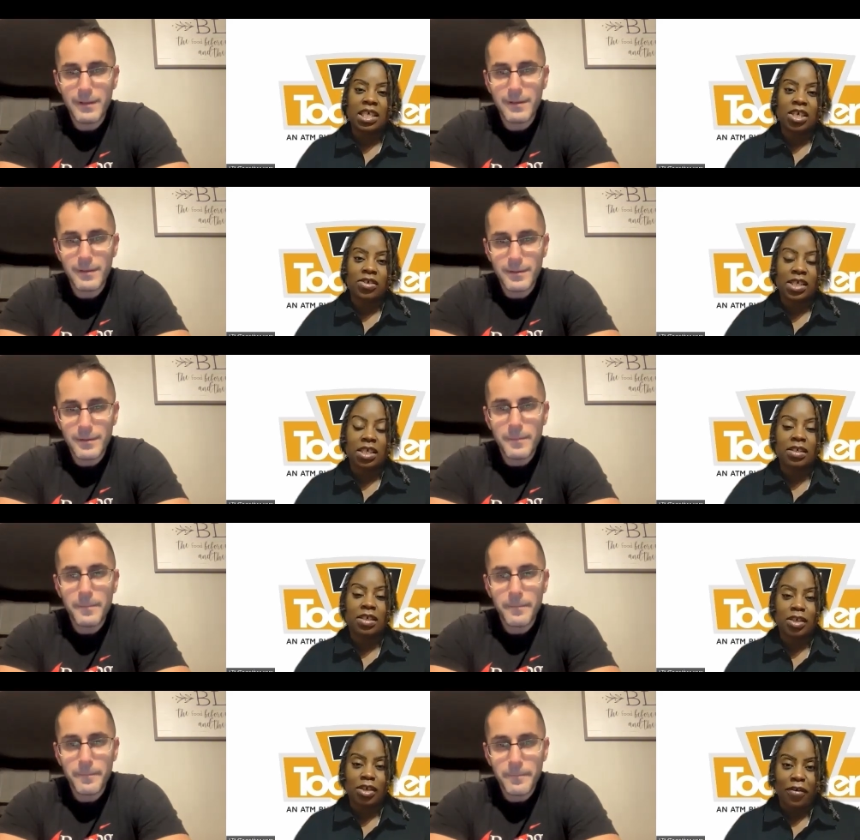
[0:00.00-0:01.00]
Speaker 1: years
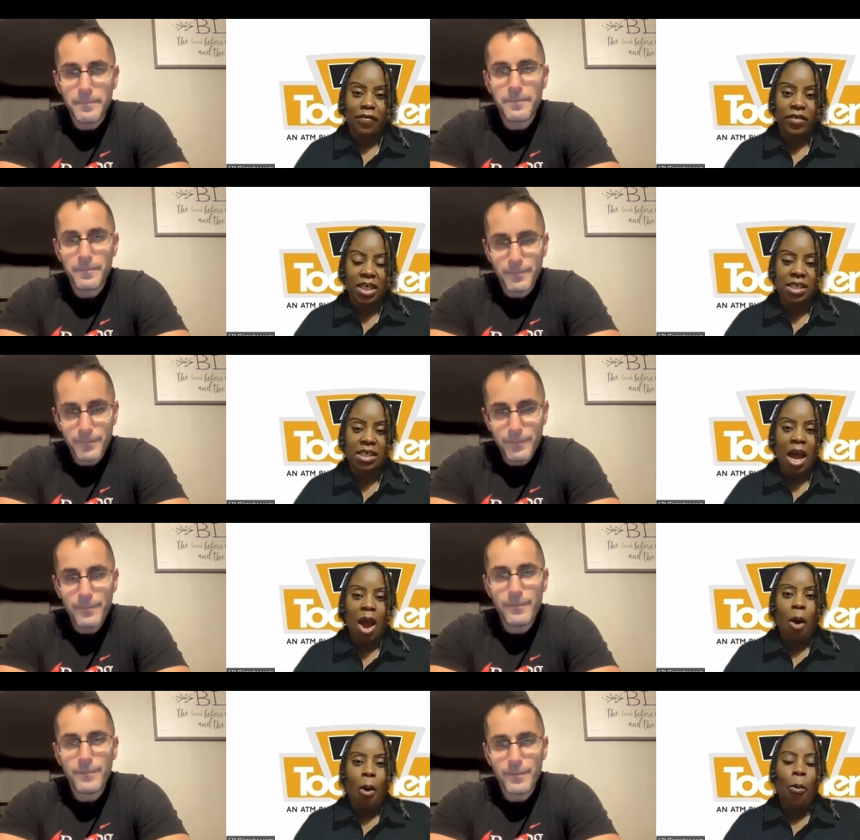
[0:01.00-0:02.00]
in service,
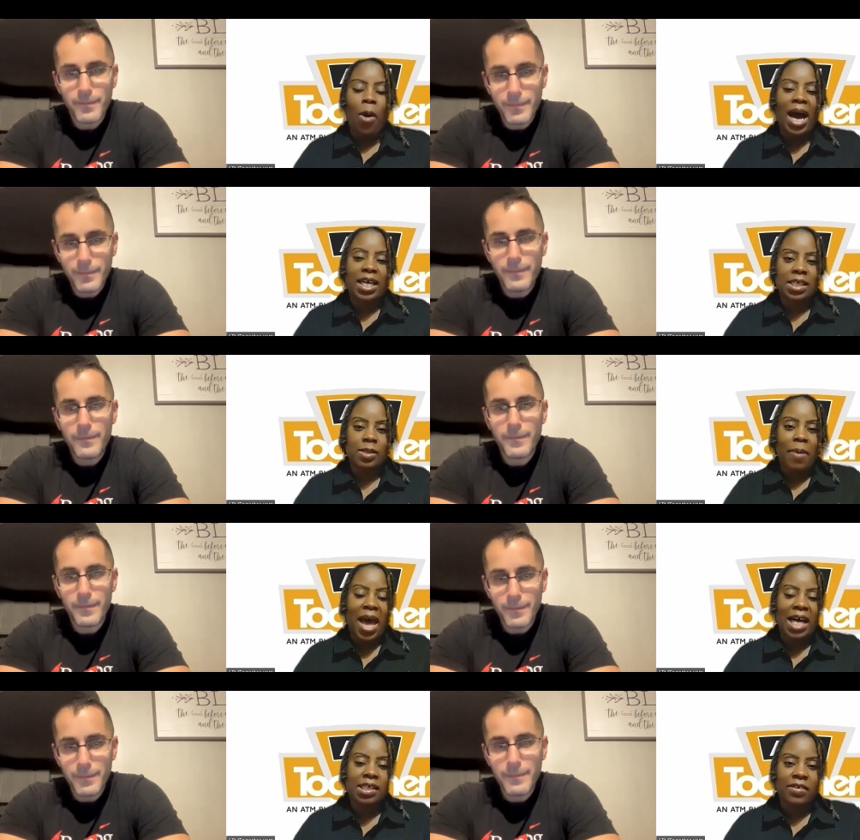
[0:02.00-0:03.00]
why is
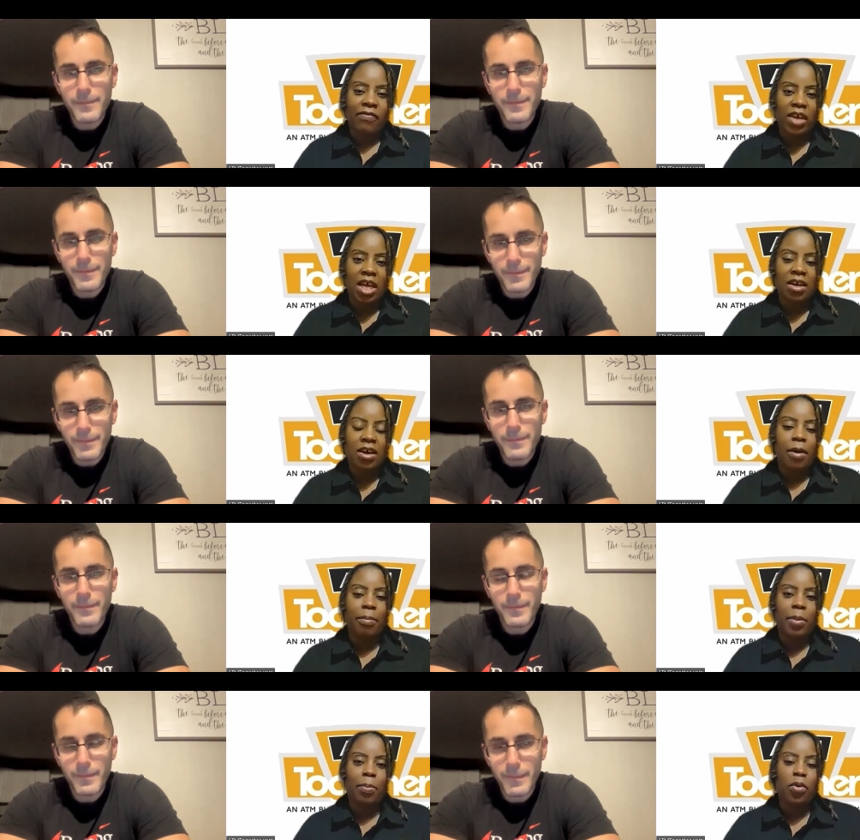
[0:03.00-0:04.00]
passive
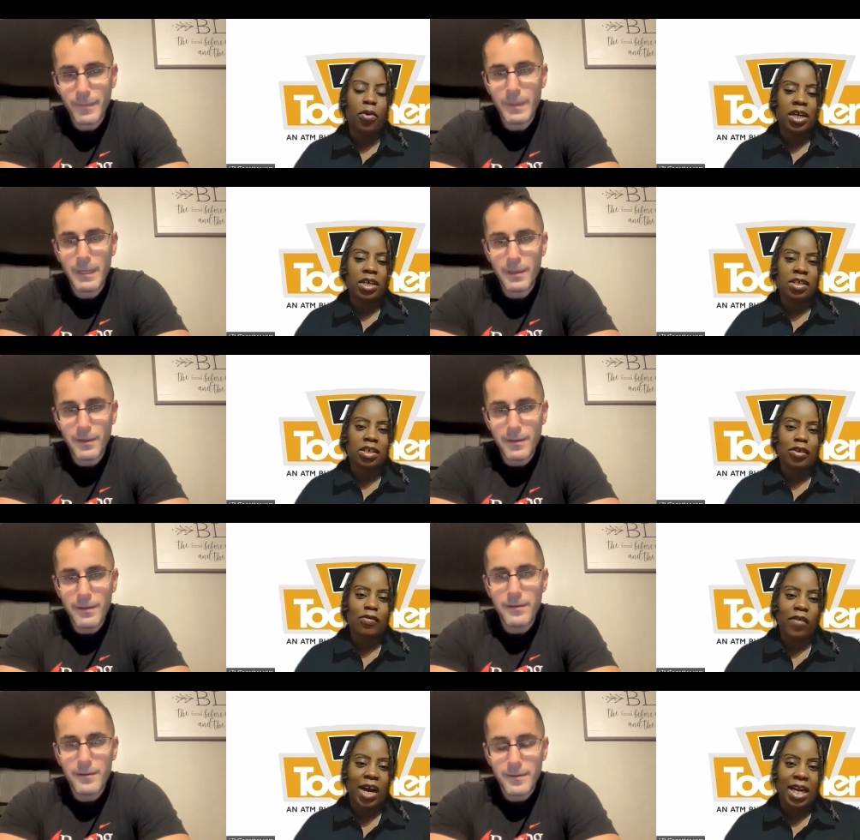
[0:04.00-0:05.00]
income important to
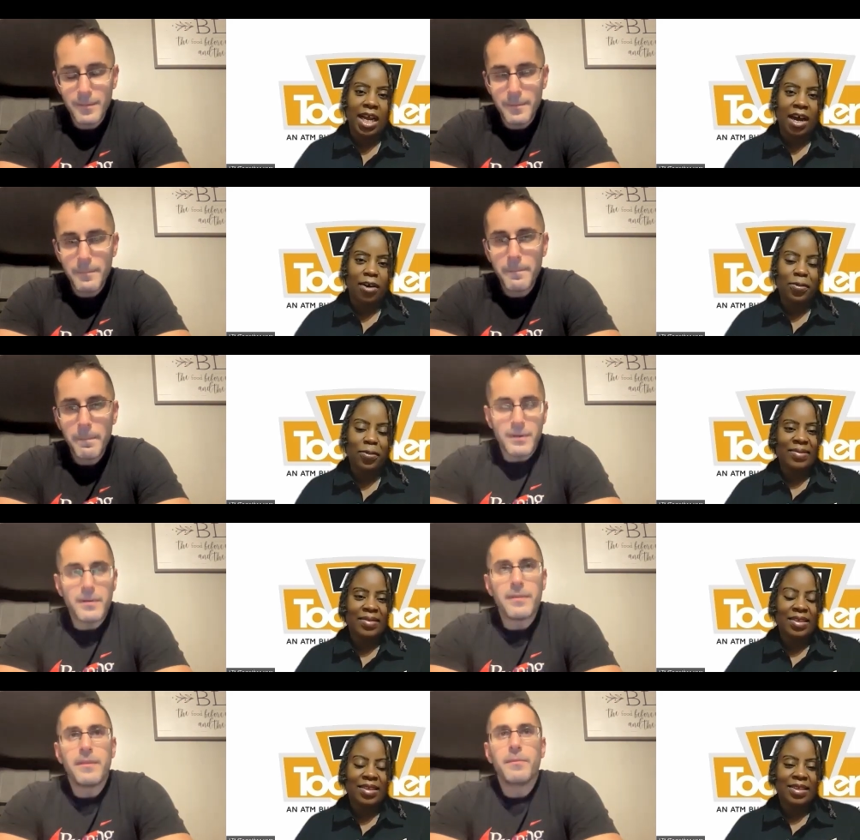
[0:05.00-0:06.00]
you right now?
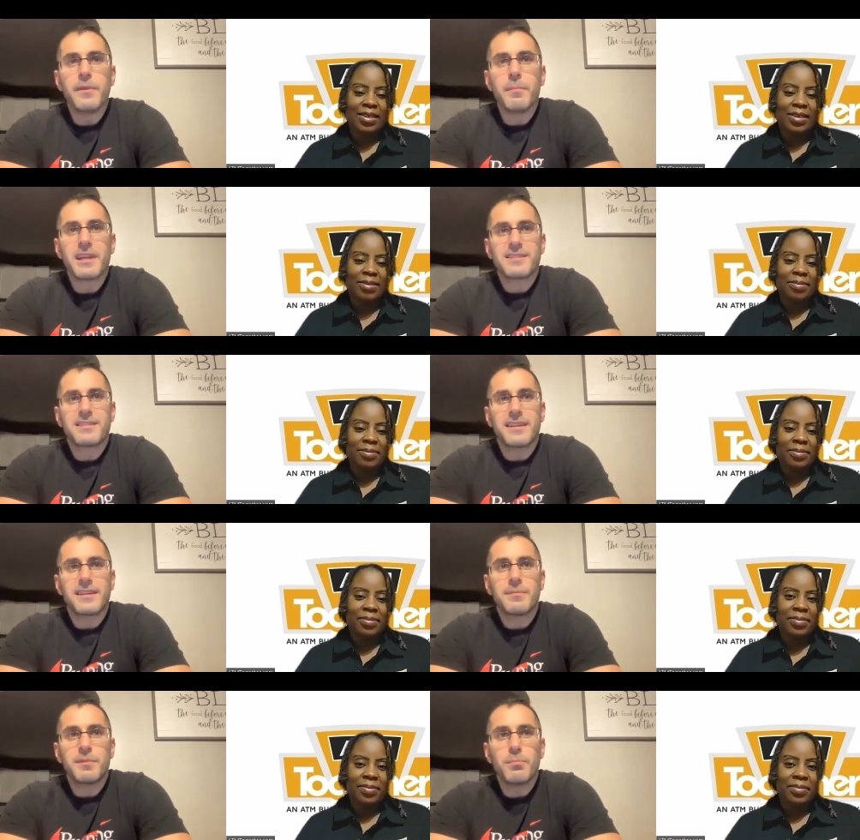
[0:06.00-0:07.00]
Speaker 2: The, the biggest
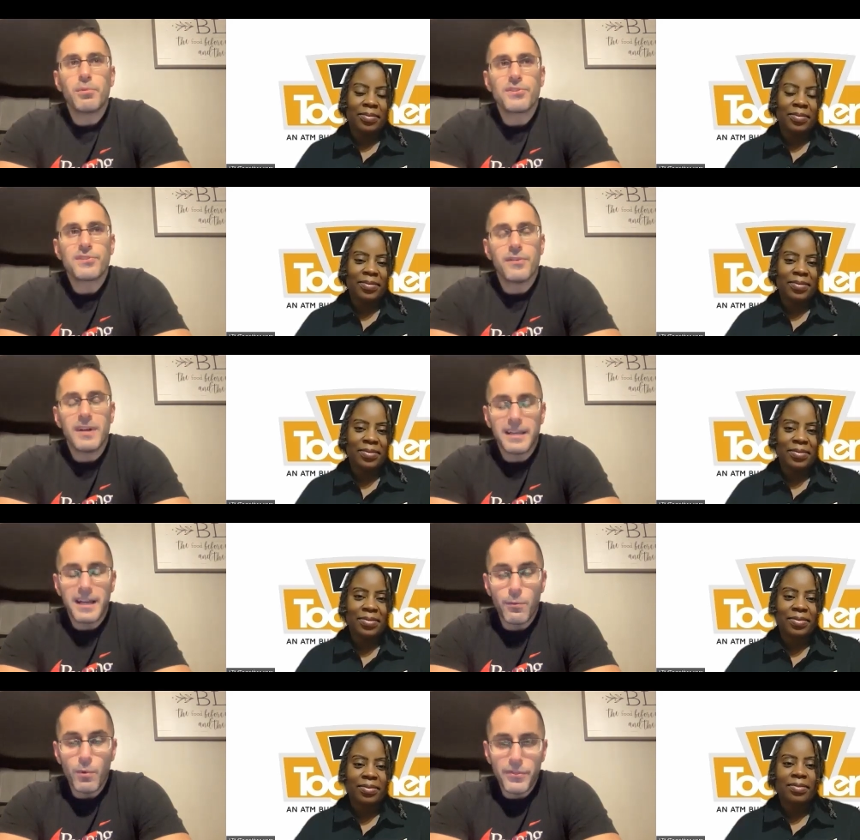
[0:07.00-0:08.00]
thing, to be personal, I,
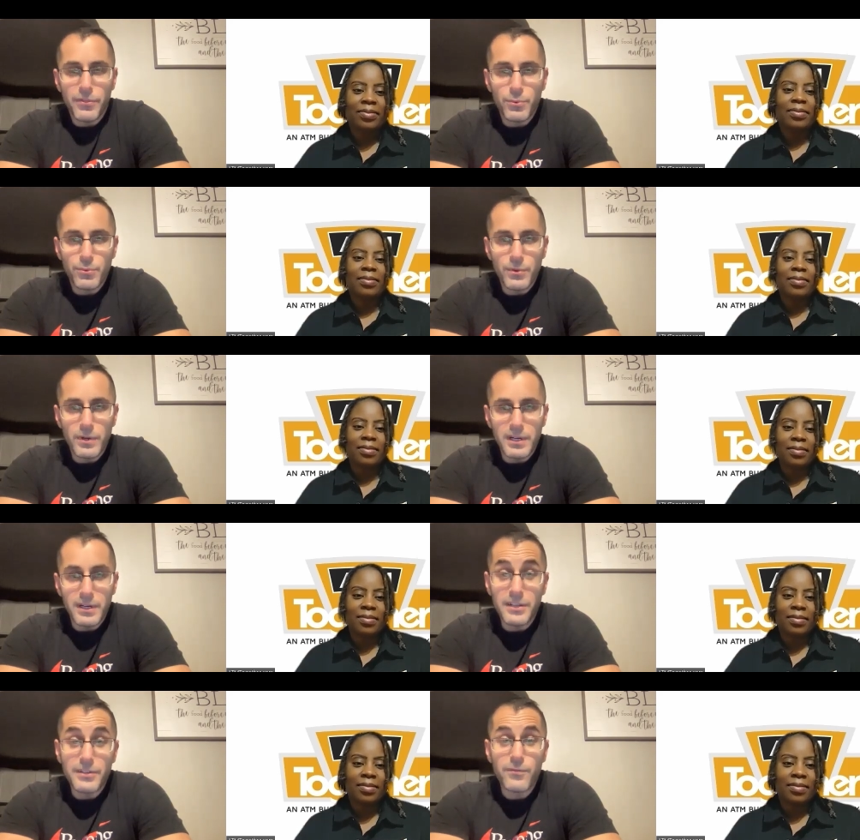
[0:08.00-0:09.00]
I went through
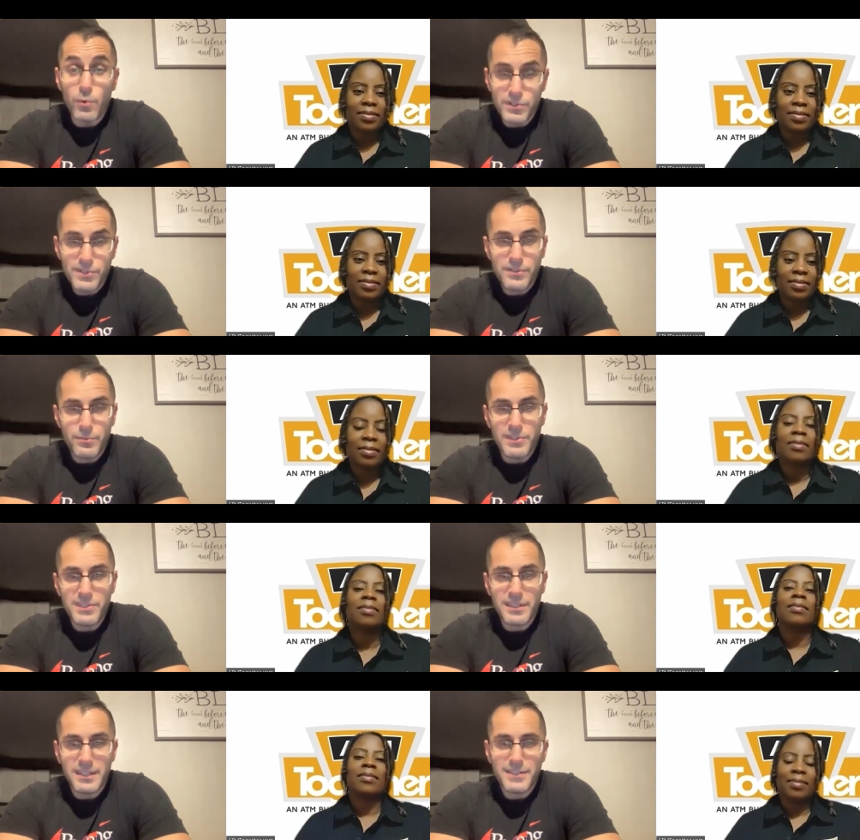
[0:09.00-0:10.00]
uh, a divorce
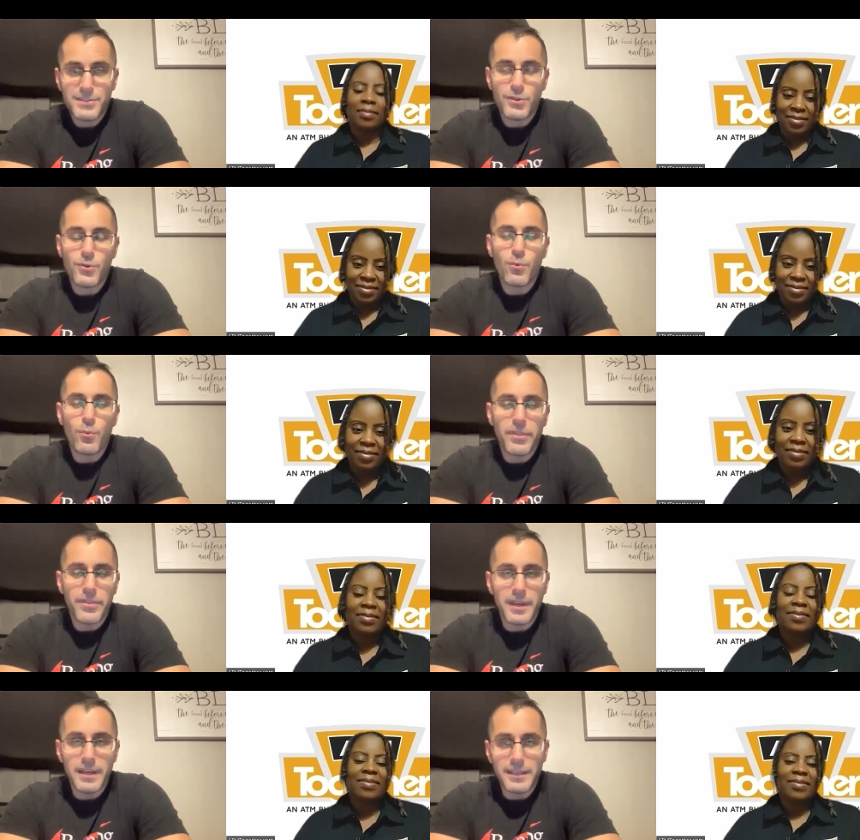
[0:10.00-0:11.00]
recently. So
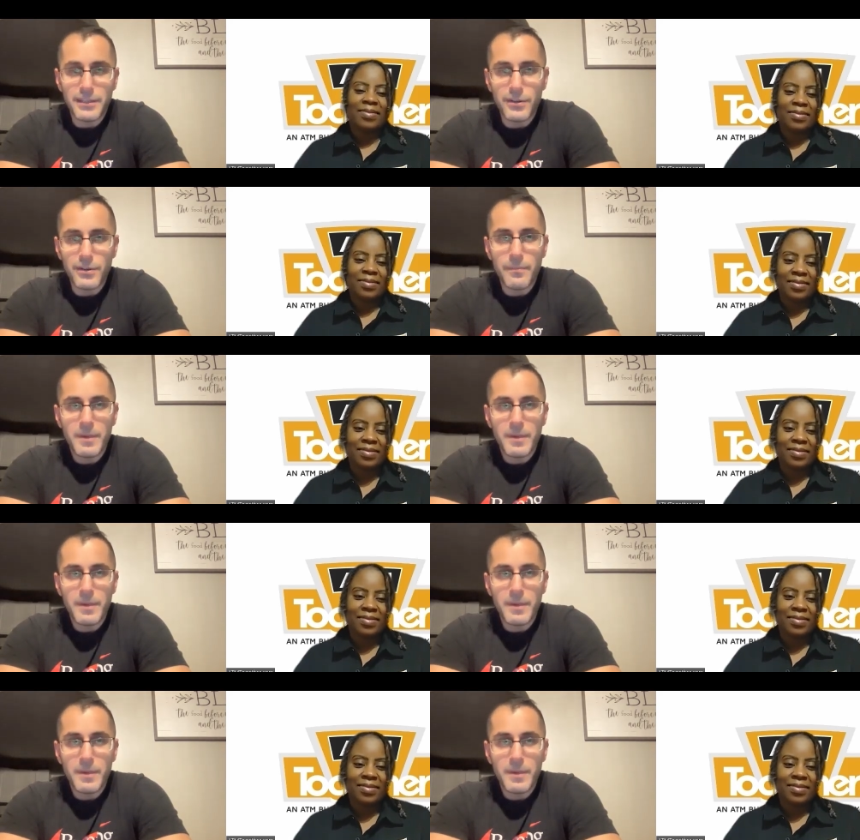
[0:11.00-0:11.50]
with that, you know,